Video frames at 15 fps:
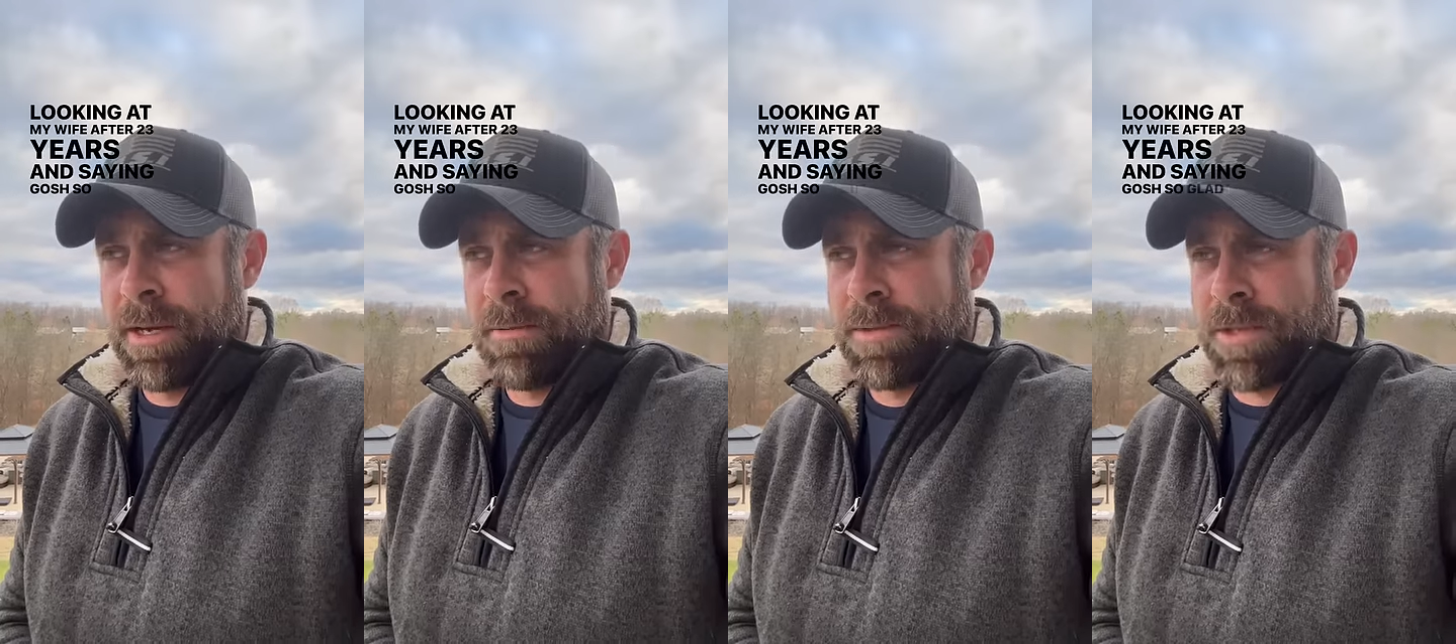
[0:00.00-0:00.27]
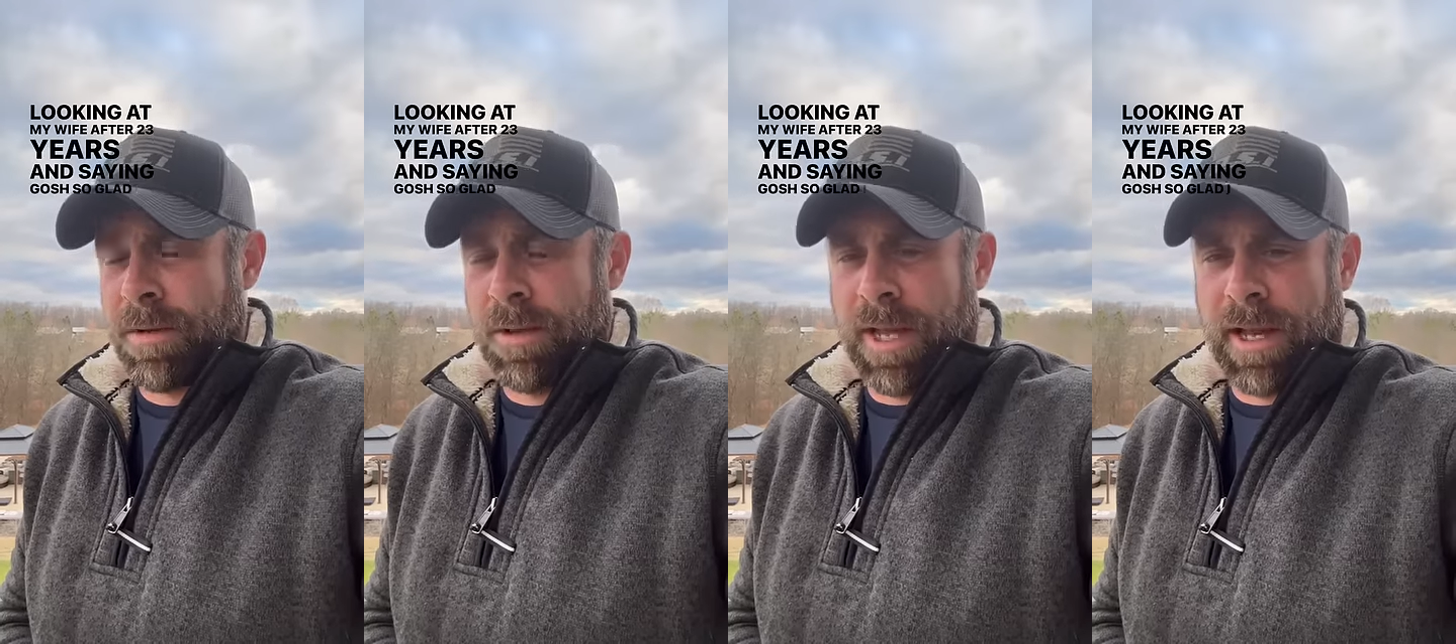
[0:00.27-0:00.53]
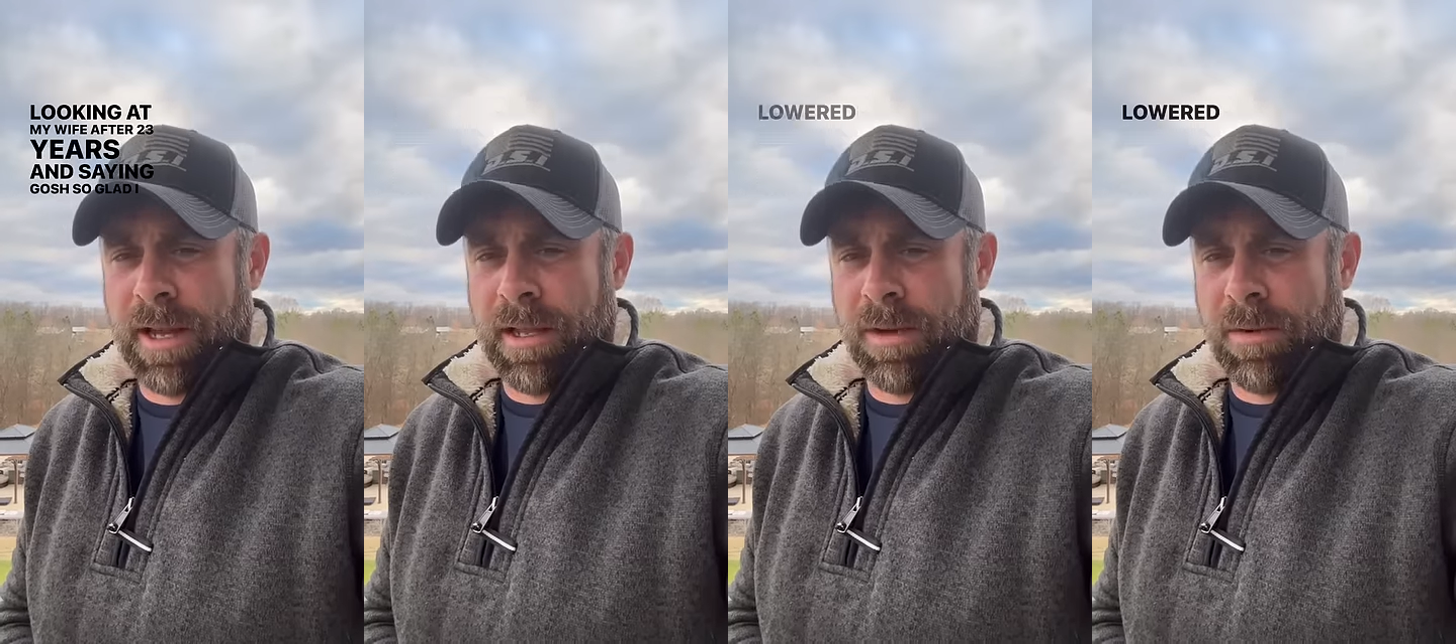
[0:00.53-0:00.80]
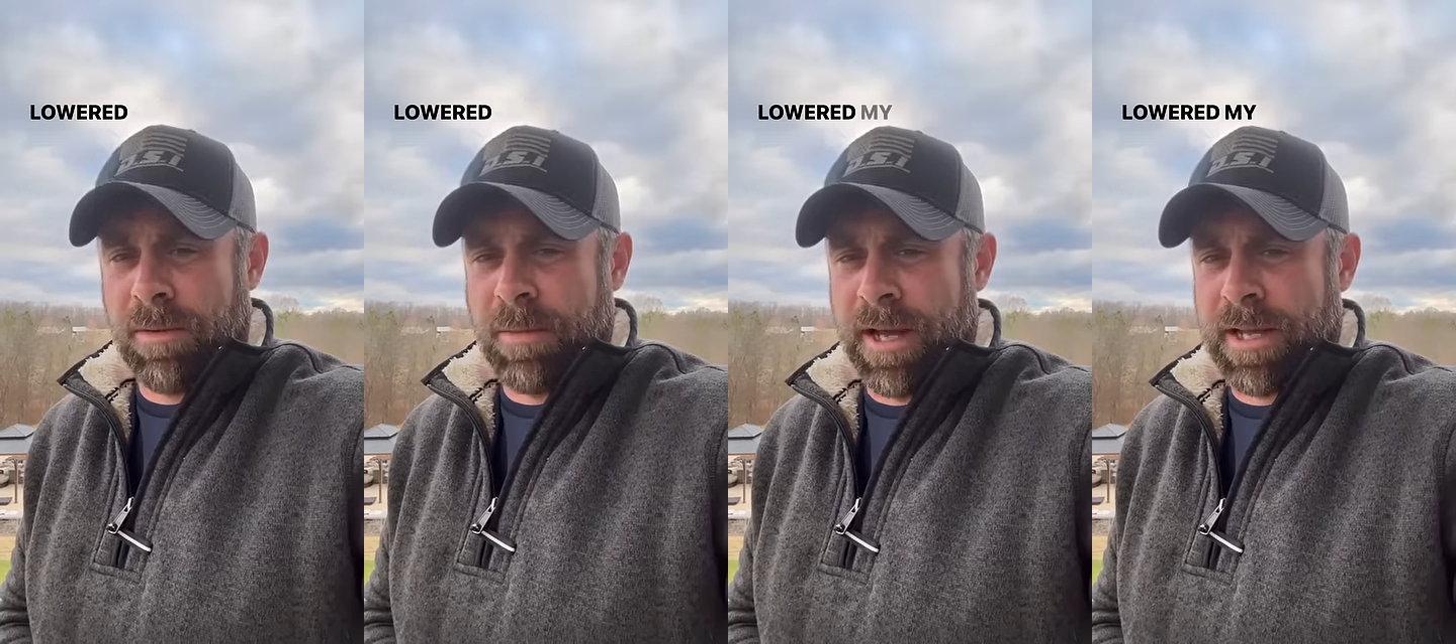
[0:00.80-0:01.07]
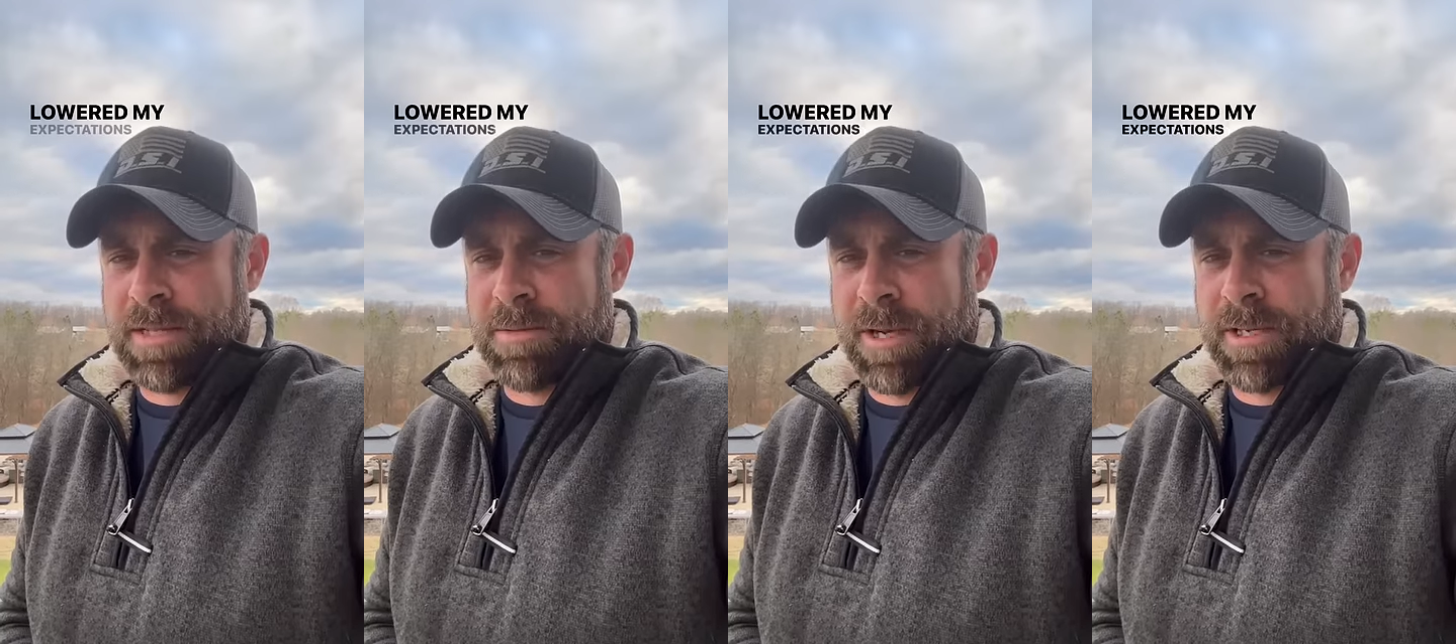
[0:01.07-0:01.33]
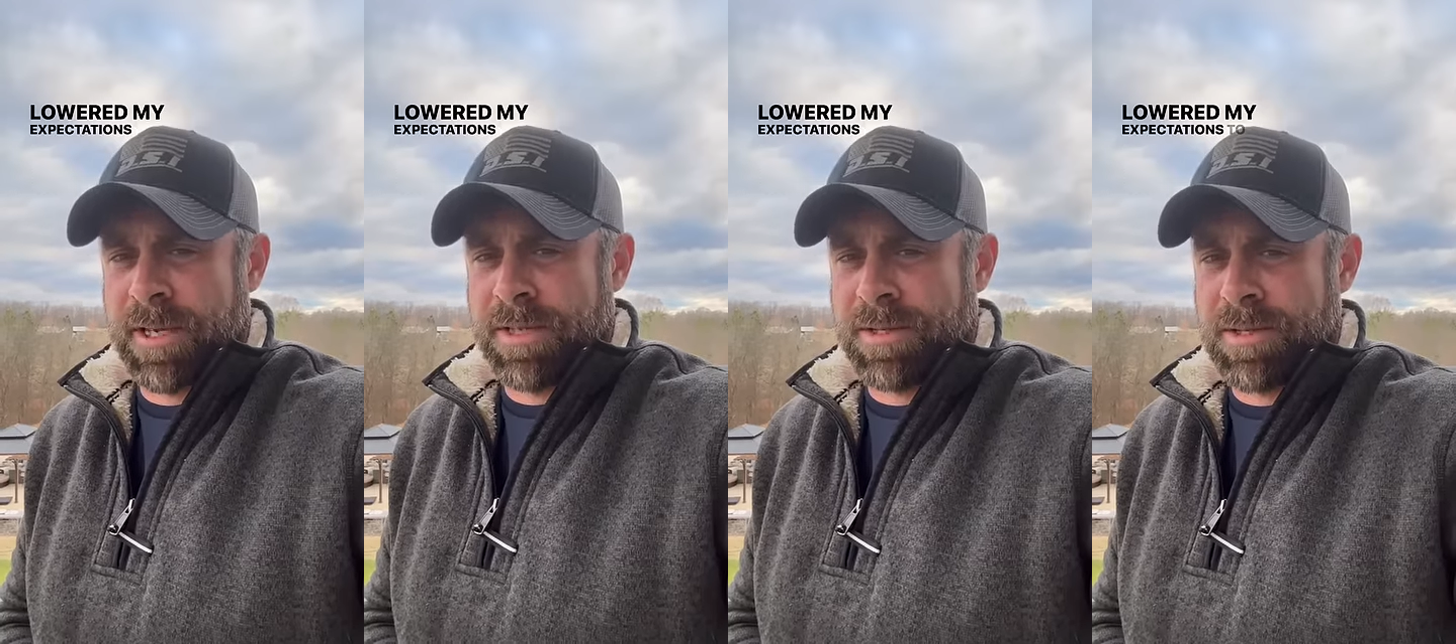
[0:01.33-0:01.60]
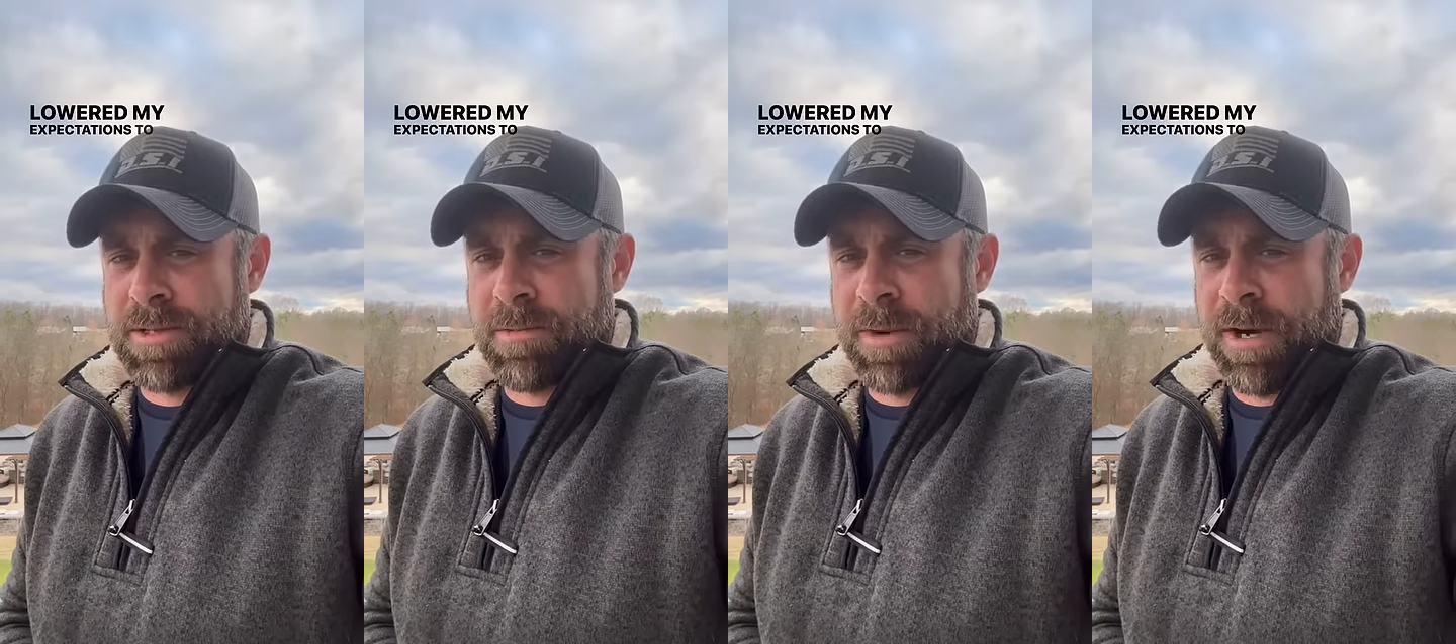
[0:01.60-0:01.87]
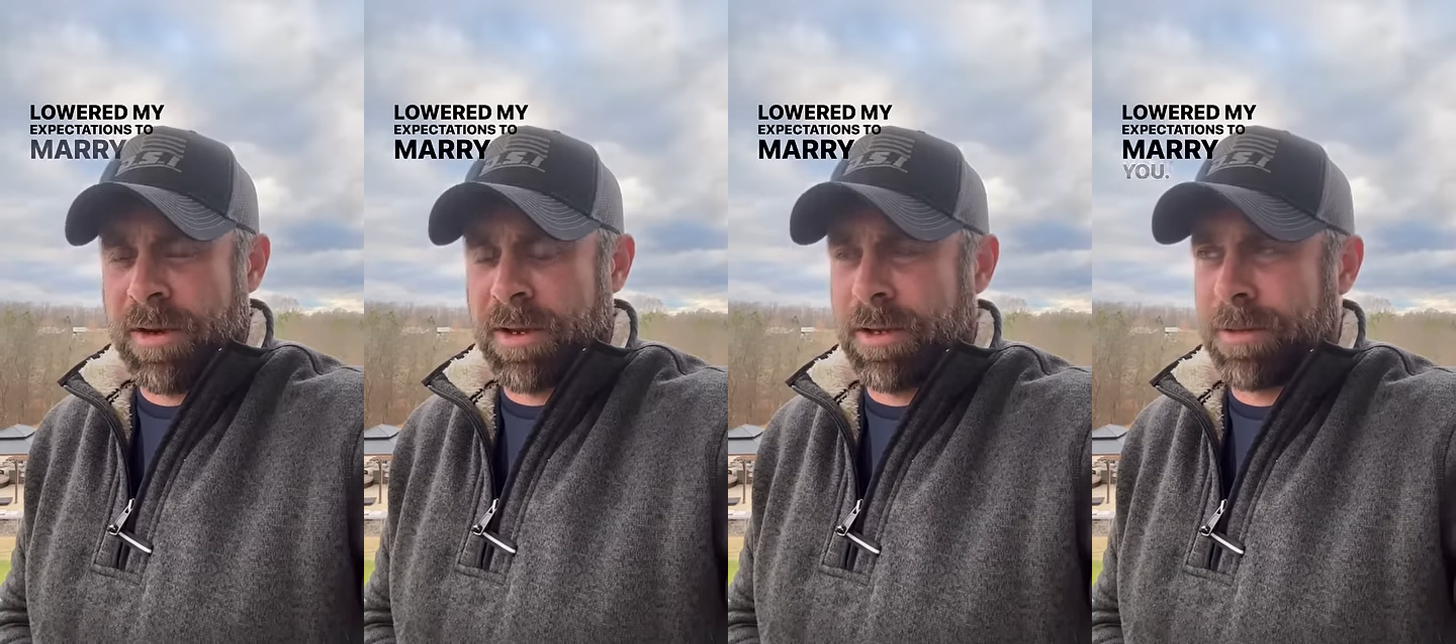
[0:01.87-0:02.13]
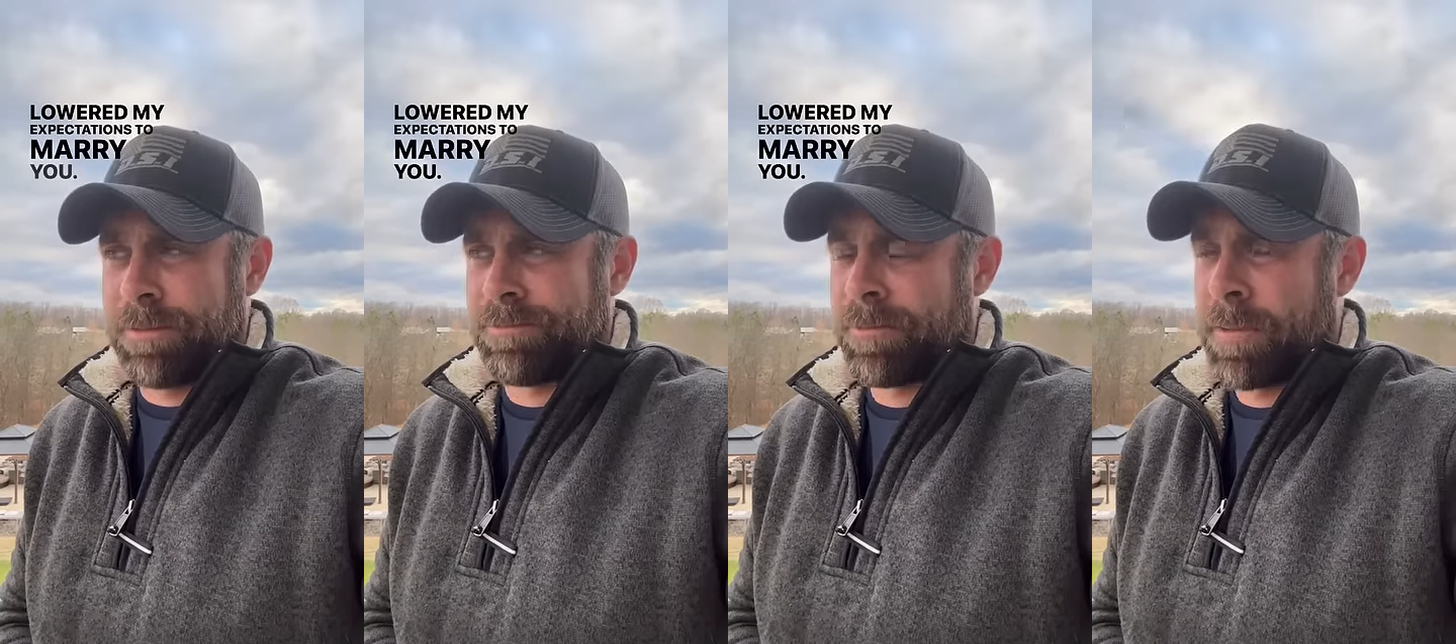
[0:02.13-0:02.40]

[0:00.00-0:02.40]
I'm so glad I lowered my expectations to marry you.